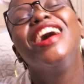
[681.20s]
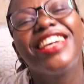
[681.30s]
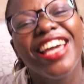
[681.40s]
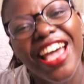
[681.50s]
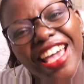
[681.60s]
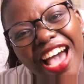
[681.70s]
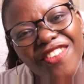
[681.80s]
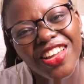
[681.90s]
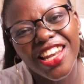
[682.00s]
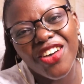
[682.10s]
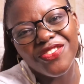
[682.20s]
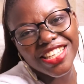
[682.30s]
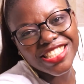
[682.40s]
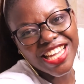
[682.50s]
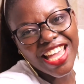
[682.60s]
okay have a
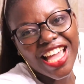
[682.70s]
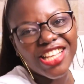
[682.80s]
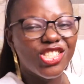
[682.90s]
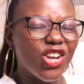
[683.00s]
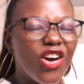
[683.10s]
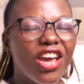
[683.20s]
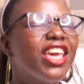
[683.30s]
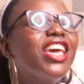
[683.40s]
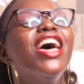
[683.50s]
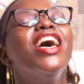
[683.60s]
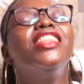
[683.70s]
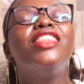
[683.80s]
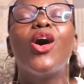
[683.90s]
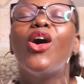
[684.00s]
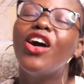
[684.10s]
lovely day enjoy
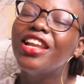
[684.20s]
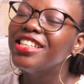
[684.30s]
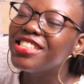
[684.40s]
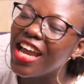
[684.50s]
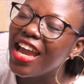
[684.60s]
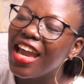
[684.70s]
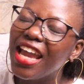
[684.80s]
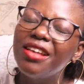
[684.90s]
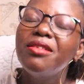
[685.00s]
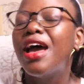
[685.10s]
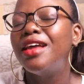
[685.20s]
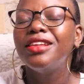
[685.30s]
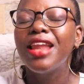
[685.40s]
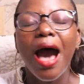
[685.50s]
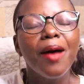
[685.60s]
the holiday and
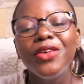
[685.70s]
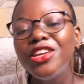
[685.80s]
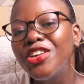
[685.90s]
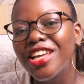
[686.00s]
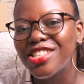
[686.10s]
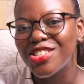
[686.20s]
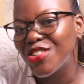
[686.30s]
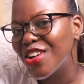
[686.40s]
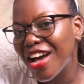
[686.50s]
happy new year to you